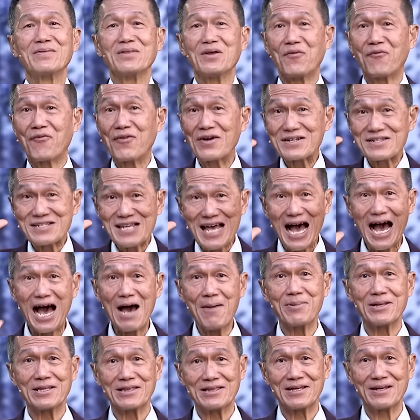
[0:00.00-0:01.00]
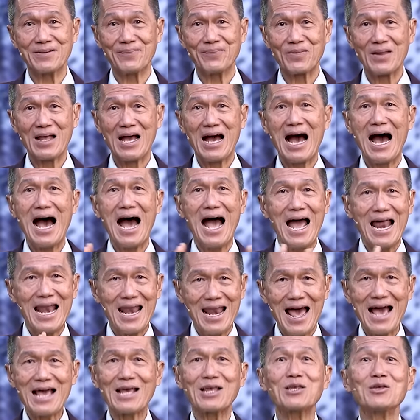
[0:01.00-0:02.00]
The first habit I'd
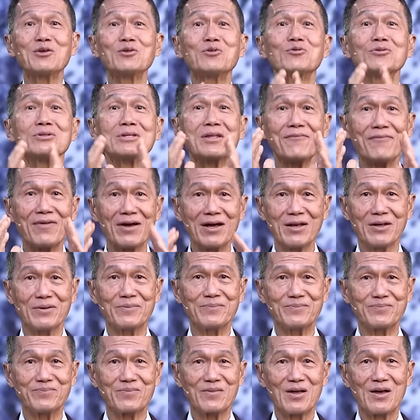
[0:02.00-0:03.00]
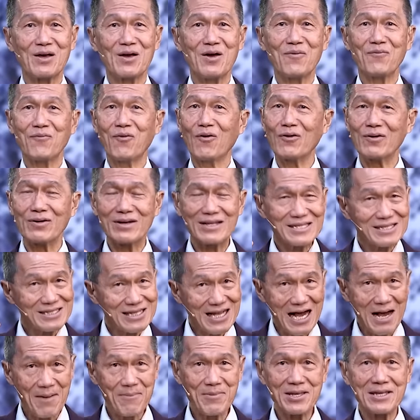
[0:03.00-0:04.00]
like you to develop for this
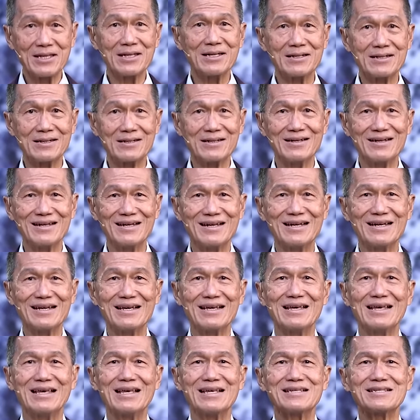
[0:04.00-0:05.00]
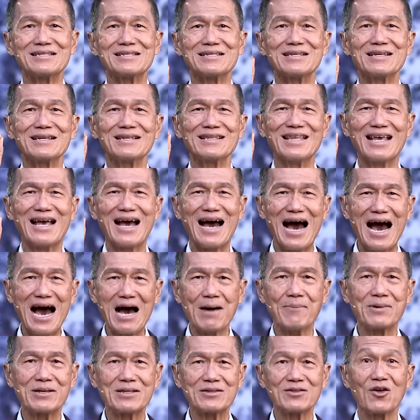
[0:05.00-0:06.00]
coming year is the
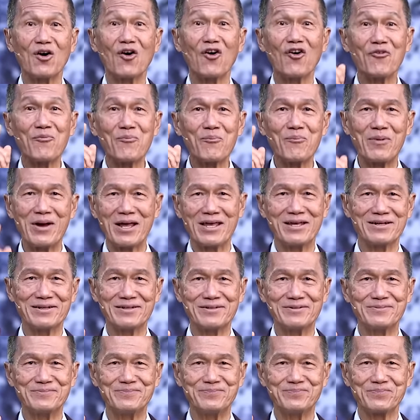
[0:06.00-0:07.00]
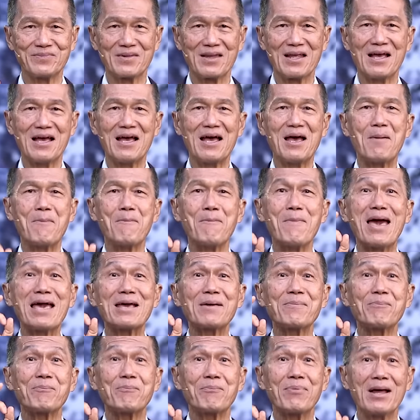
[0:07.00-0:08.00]
habit of prayer.
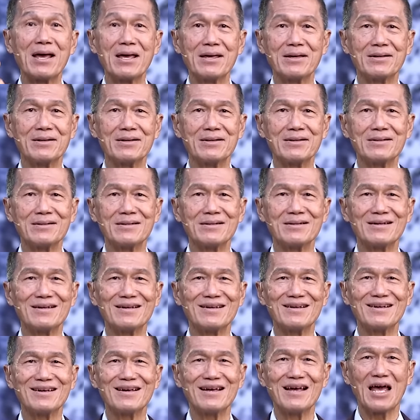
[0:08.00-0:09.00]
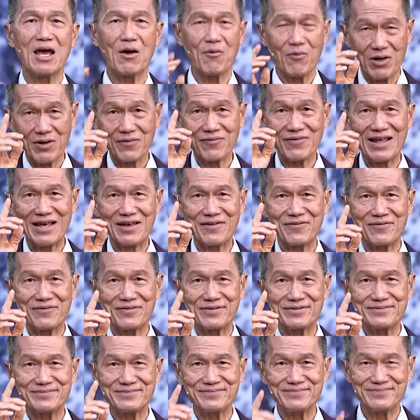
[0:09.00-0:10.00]
Make prayer a way of
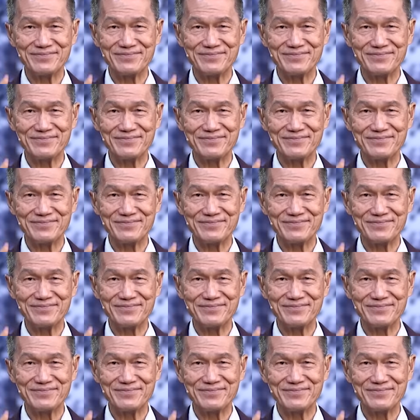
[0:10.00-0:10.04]
life.